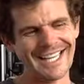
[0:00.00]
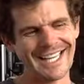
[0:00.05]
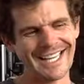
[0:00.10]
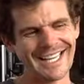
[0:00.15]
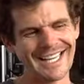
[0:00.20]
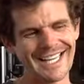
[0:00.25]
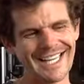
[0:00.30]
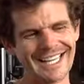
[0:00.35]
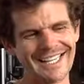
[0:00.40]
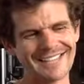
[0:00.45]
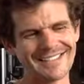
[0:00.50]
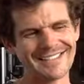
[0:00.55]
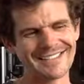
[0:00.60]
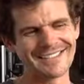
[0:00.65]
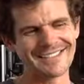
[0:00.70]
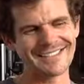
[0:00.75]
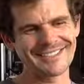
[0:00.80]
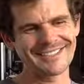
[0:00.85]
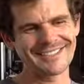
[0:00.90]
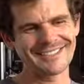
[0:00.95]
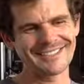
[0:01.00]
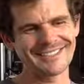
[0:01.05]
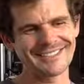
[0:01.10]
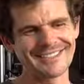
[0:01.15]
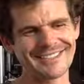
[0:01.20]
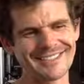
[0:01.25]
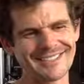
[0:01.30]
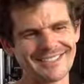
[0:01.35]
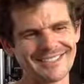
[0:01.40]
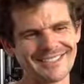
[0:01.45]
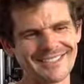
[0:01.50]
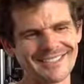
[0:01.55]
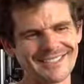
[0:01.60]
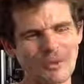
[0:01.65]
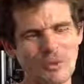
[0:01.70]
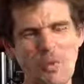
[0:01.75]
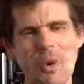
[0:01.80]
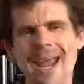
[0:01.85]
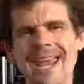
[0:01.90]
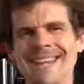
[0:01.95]
And
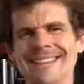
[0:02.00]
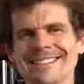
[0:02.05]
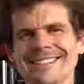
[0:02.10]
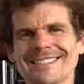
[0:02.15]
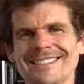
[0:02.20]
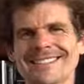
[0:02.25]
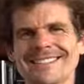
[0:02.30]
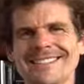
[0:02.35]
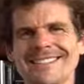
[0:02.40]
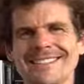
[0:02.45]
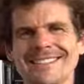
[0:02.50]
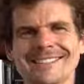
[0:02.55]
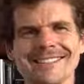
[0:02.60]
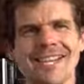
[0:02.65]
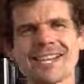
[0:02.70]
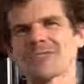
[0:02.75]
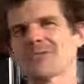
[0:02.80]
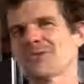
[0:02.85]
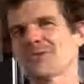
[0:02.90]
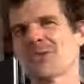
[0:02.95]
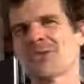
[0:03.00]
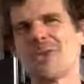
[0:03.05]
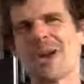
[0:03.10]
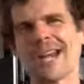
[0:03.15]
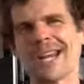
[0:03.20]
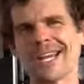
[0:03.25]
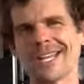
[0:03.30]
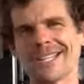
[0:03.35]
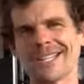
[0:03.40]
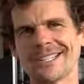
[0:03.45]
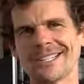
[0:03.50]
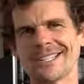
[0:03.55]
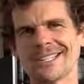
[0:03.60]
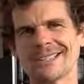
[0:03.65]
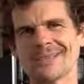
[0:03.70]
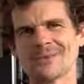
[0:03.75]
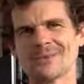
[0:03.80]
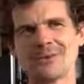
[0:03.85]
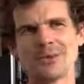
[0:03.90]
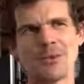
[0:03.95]
the weight. It's extra weight.
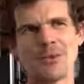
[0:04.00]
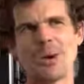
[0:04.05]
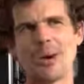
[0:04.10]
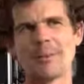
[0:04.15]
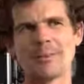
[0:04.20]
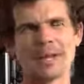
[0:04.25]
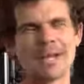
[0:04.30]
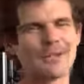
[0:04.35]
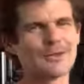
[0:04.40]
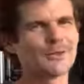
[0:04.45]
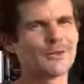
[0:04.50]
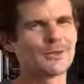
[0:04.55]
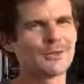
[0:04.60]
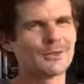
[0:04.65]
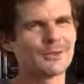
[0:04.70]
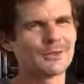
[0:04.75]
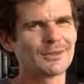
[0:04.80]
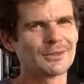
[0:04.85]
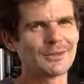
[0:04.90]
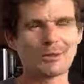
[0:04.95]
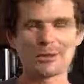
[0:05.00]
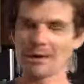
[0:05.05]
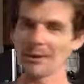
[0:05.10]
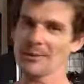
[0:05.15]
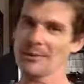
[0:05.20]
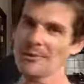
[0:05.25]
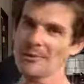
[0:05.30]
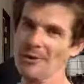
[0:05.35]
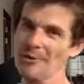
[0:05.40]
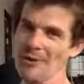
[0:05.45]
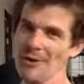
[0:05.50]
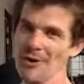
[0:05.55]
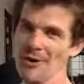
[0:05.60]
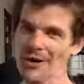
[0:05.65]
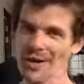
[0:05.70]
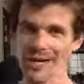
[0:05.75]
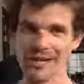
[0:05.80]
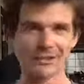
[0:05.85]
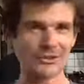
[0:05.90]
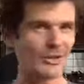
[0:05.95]
For what benefit? Correct me if I'm
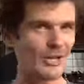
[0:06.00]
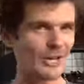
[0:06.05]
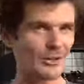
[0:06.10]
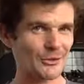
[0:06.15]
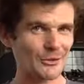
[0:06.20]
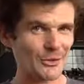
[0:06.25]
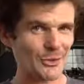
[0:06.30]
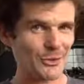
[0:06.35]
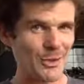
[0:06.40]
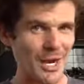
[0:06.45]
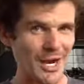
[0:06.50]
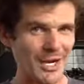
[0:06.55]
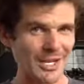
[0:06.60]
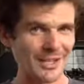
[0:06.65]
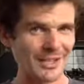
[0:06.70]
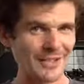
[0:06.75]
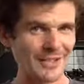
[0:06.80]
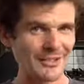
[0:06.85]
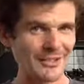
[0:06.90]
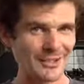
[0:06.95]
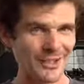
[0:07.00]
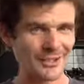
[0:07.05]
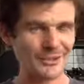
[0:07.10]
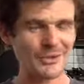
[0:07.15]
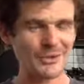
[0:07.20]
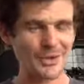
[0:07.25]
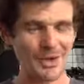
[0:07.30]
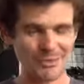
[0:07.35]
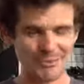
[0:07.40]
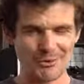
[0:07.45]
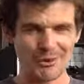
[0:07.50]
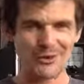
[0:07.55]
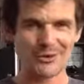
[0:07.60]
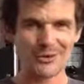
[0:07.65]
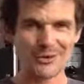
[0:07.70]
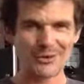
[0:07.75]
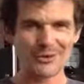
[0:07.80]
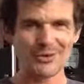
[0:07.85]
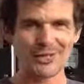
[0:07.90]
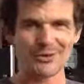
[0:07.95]
wrong. Is it extra weight? I'm pretty
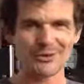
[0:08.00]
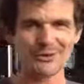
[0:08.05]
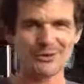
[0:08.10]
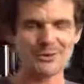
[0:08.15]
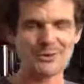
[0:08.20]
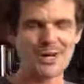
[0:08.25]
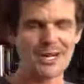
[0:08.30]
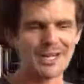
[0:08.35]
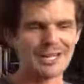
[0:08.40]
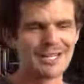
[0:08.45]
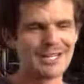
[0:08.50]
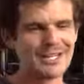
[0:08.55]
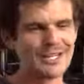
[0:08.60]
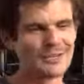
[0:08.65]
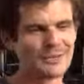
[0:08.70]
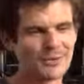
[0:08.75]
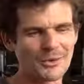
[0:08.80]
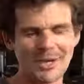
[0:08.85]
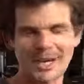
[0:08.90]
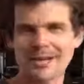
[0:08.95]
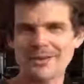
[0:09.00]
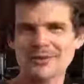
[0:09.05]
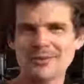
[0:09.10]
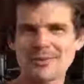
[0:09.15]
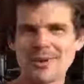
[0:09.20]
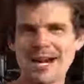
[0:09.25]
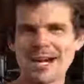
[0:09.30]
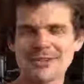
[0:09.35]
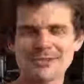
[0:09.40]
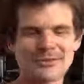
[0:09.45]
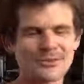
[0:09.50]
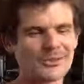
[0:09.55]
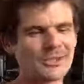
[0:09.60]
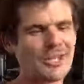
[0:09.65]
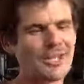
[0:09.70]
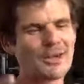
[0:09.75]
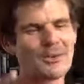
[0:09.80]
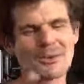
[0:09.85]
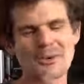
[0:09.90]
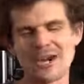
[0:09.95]
sure it's extra weight. So we've got extra batteries.
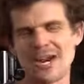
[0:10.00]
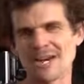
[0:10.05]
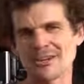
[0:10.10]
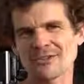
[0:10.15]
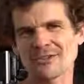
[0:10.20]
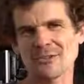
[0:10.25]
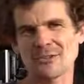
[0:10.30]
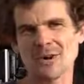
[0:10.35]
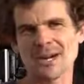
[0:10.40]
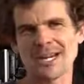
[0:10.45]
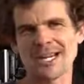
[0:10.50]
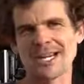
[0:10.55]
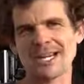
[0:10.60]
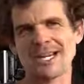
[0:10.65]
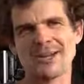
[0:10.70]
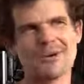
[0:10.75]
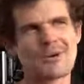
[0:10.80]
We've got extra weight.